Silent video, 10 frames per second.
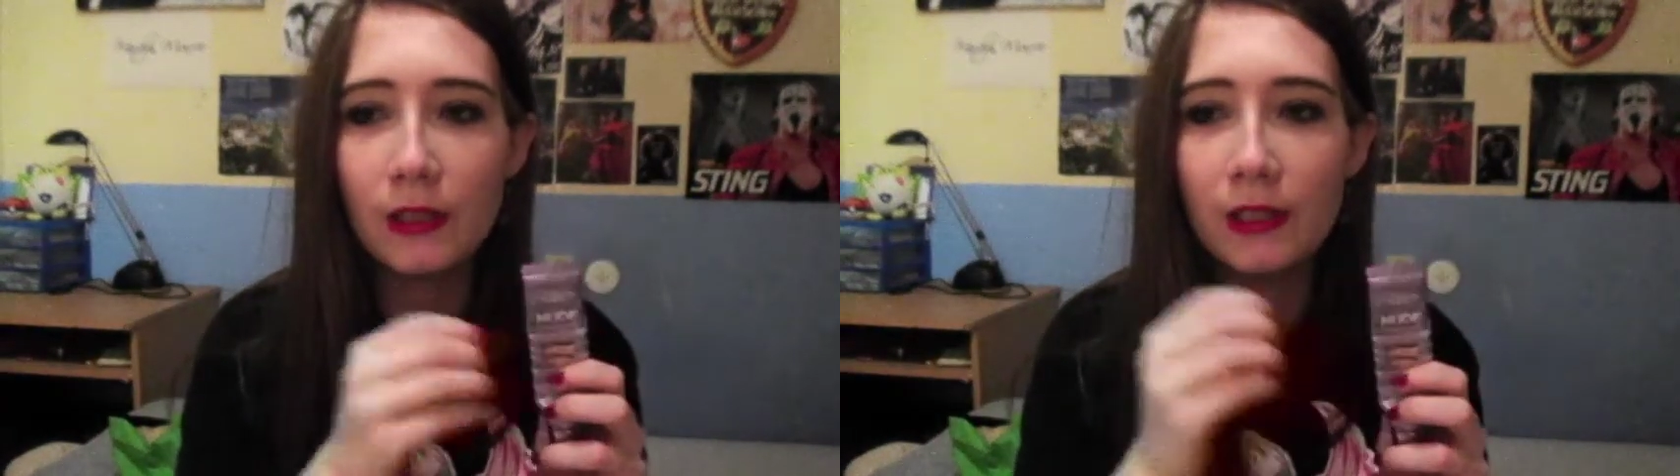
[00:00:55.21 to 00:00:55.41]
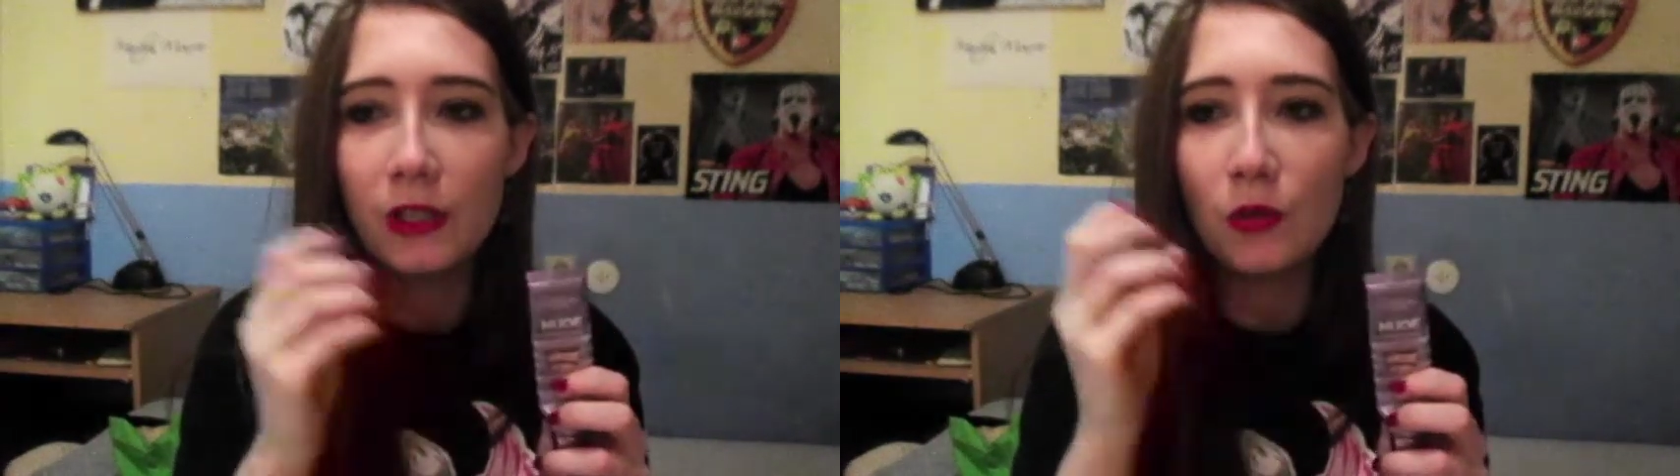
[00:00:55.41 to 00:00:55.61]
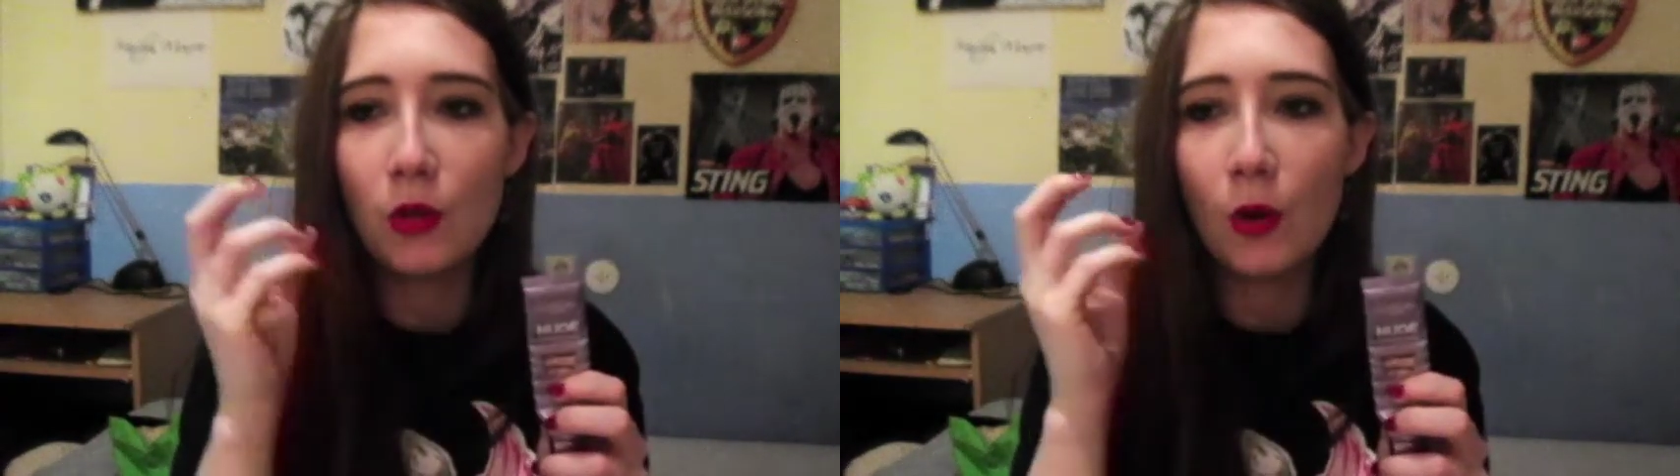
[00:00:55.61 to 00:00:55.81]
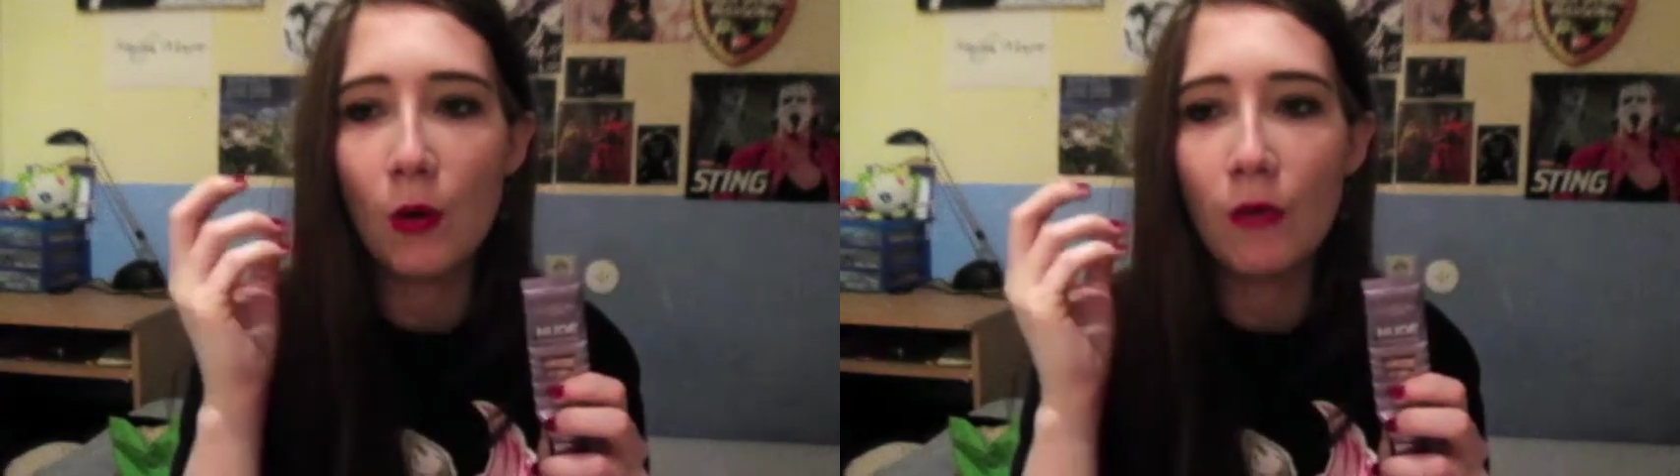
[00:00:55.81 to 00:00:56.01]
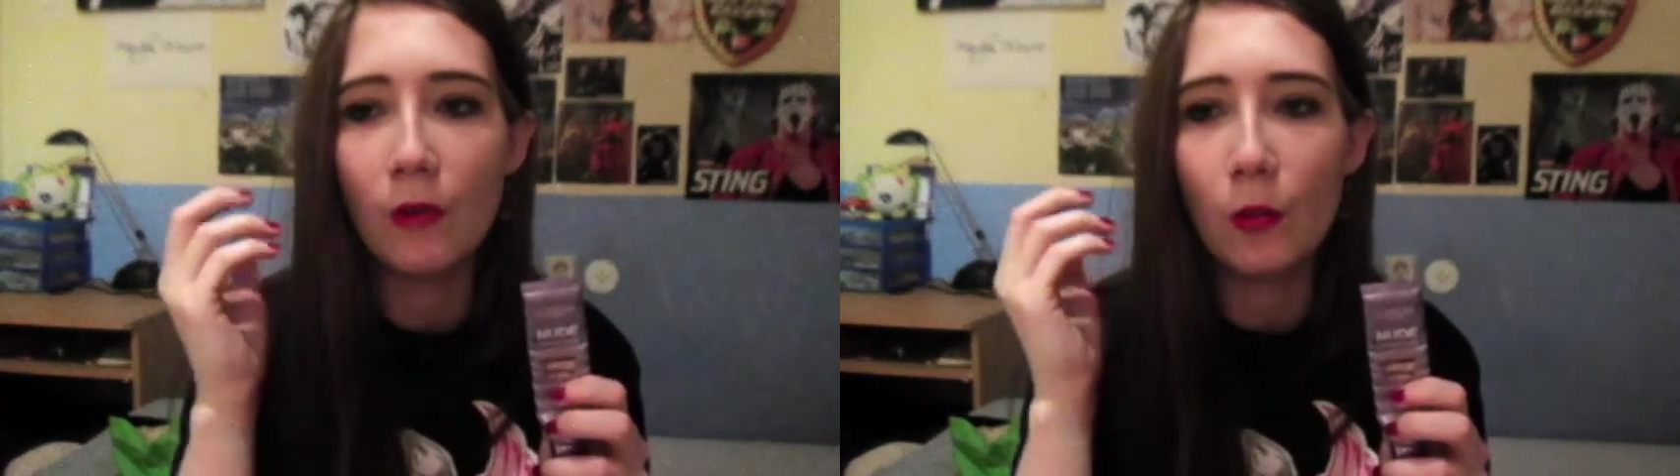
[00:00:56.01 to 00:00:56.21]
and then you go
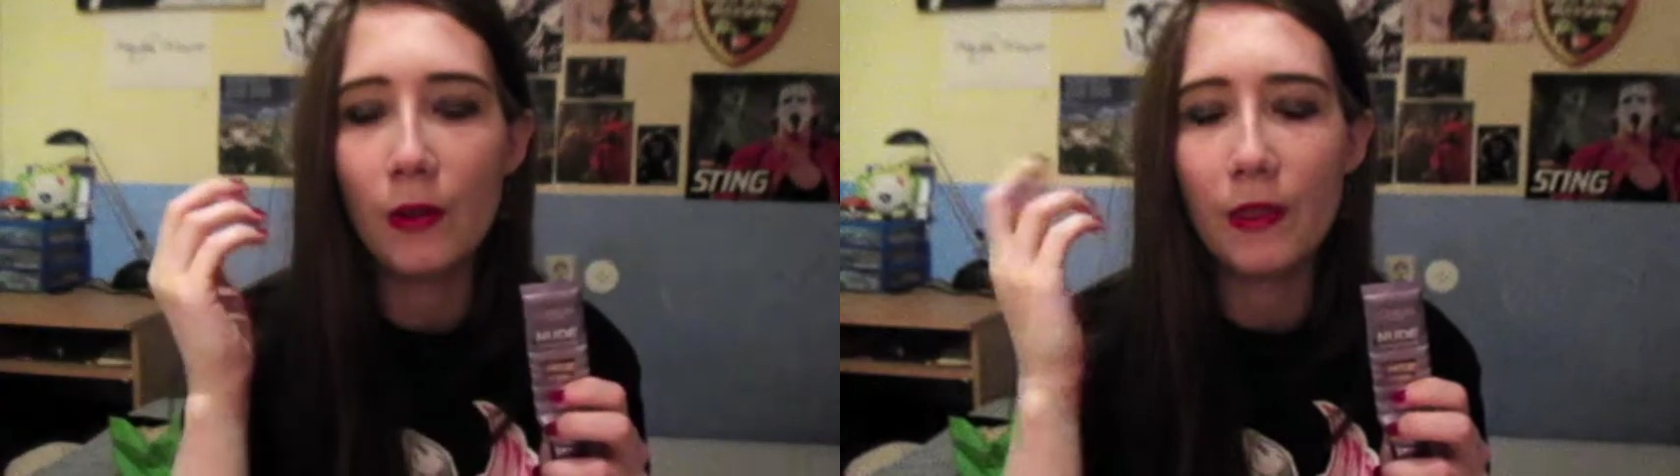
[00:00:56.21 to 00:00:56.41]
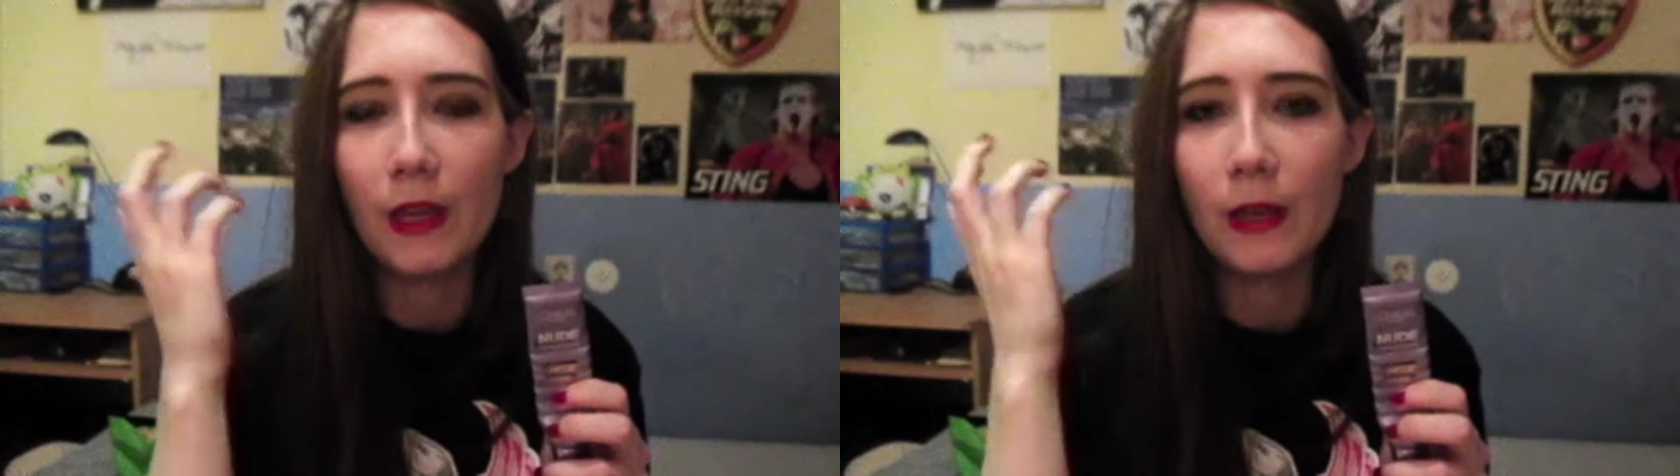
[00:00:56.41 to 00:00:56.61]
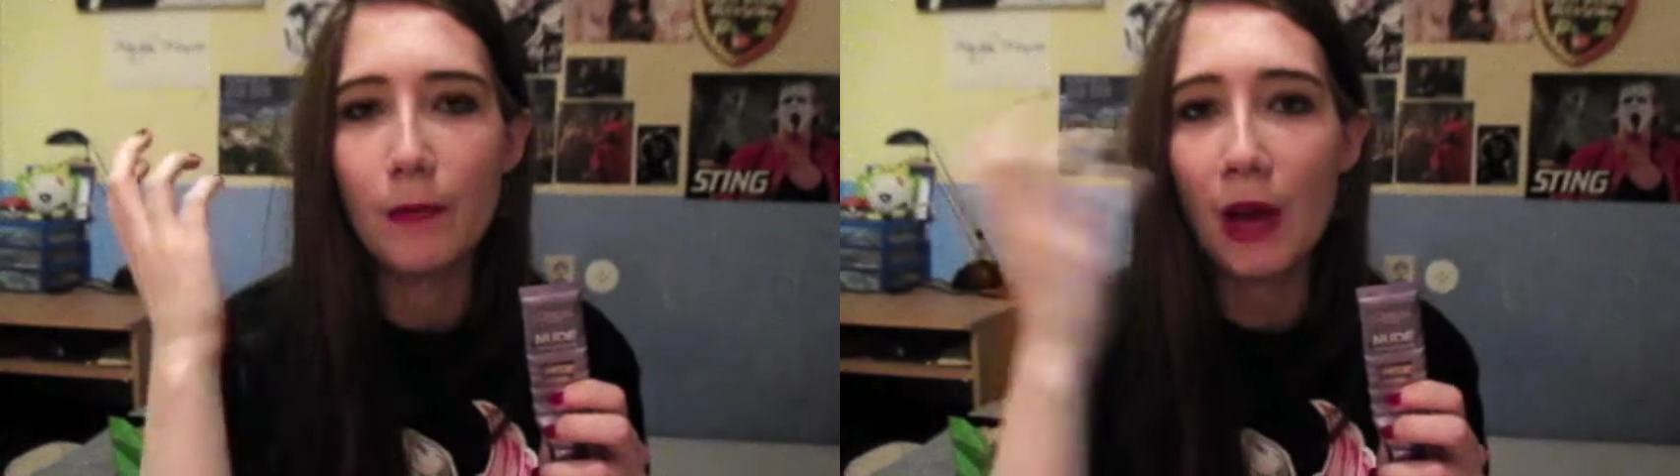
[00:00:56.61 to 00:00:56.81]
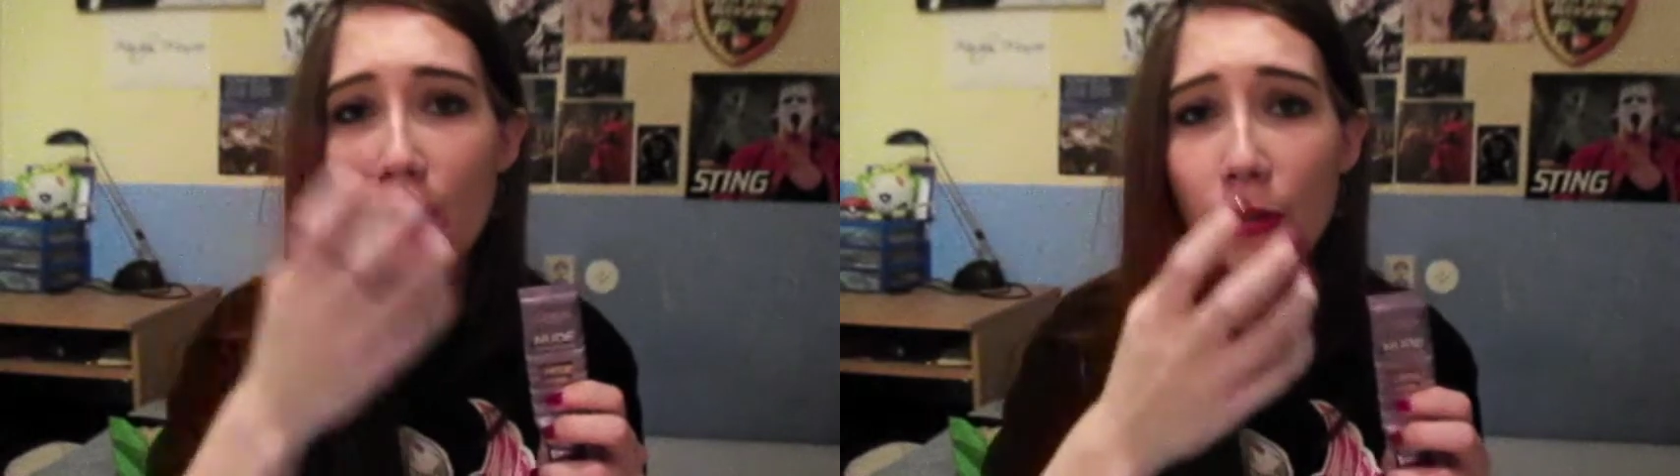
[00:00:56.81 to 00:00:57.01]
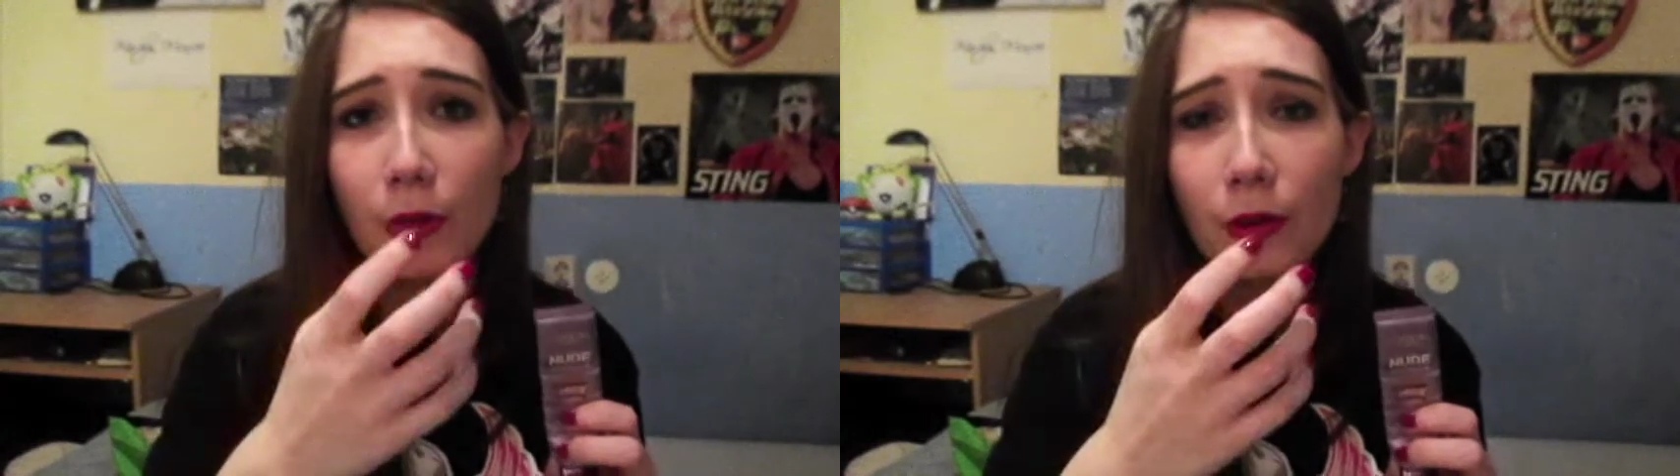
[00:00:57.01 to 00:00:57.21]
over with a
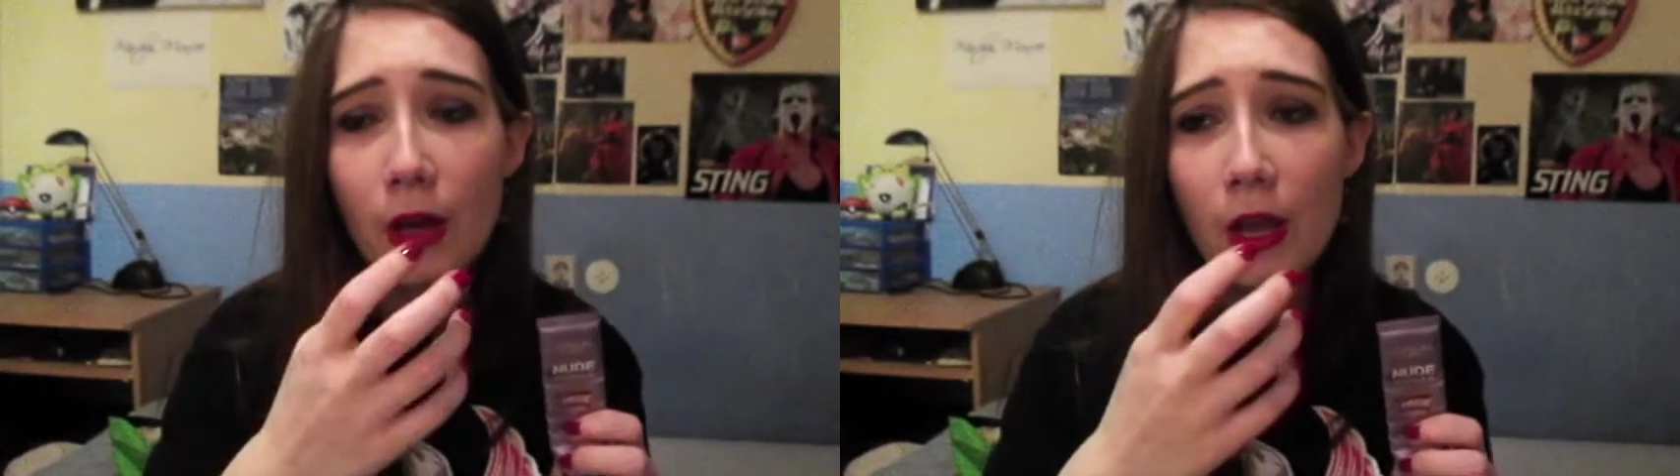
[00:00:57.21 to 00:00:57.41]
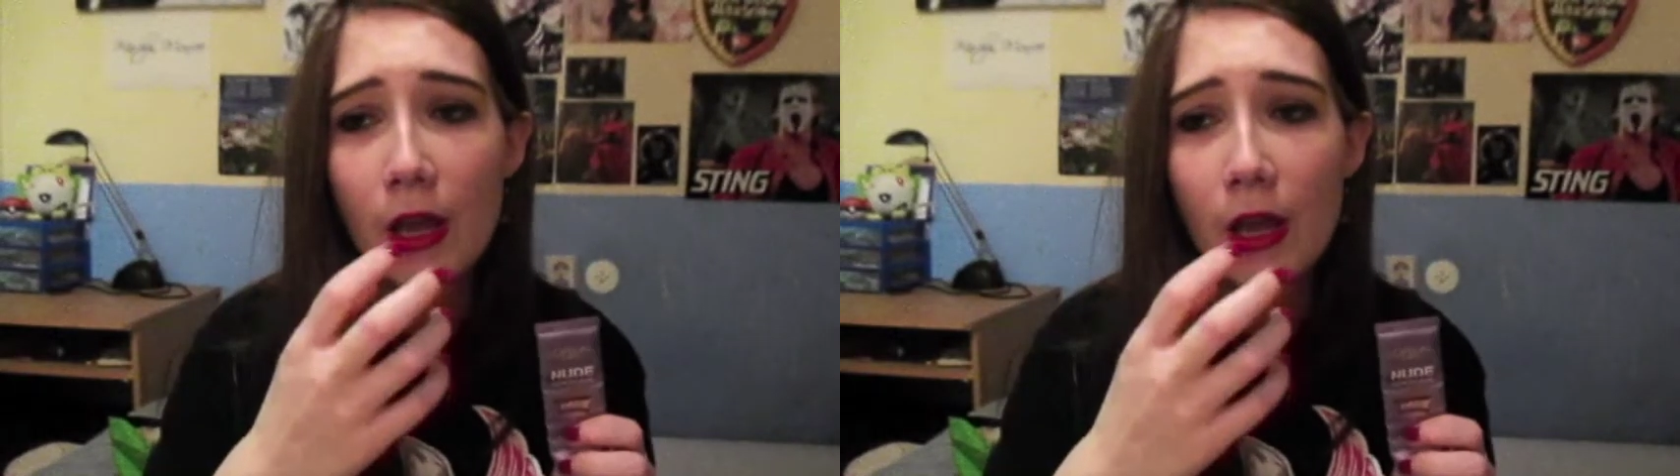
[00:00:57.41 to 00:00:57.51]
powder.